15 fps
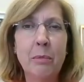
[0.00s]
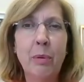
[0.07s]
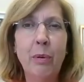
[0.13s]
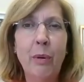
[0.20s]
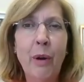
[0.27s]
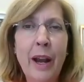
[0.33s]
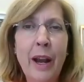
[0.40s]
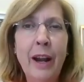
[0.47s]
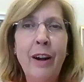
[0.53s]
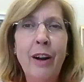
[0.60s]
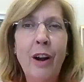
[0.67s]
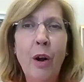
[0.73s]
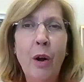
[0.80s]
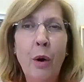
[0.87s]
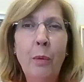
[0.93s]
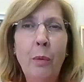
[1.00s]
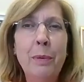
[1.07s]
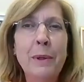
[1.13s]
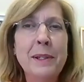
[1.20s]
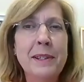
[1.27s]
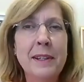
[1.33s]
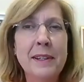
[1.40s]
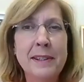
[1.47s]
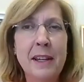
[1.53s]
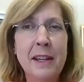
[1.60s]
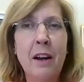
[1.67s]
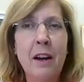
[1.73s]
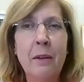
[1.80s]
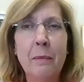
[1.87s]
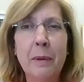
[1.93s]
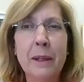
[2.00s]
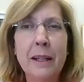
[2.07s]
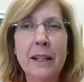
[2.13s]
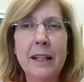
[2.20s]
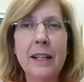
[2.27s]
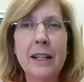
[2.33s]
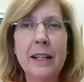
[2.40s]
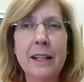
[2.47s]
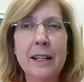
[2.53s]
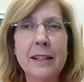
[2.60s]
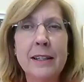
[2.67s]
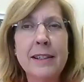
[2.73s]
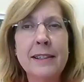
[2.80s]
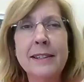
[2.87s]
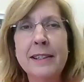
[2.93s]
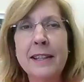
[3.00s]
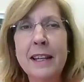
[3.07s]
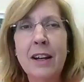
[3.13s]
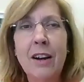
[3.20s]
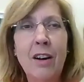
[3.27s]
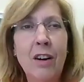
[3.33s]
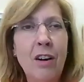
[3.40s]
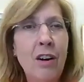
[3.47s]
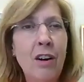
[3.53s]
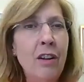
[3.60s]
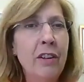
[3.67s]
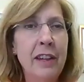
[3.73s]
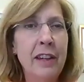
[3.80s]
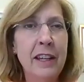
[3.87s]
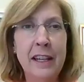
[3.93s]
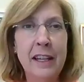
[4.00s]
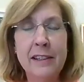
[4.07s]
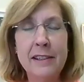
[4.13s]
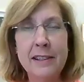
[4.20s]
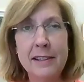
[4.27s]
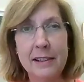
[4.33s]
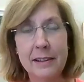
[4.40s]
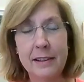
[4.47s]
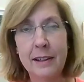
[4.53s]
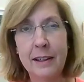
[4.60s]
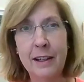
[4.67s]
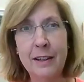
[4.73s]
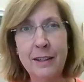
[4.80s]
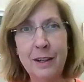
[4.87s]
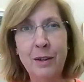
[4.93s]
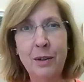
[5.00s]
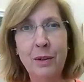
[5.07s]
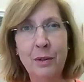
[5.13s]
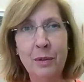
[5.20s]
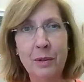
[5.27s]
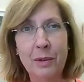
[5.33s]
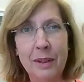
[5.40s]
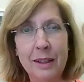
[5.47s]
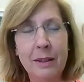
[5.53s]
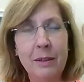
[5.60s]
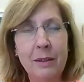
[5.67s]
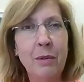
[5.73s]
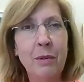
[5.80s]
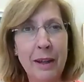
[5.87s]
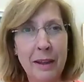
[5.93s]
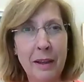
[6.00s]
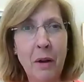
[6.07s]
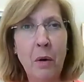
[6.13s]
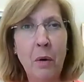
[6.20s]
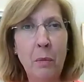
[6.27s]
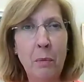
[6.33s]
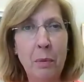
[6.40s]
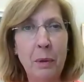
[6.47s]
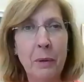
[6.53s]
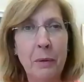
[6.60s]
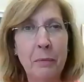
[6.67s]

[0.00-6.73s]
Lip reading: Prayer opens us up to see all things anew with hope."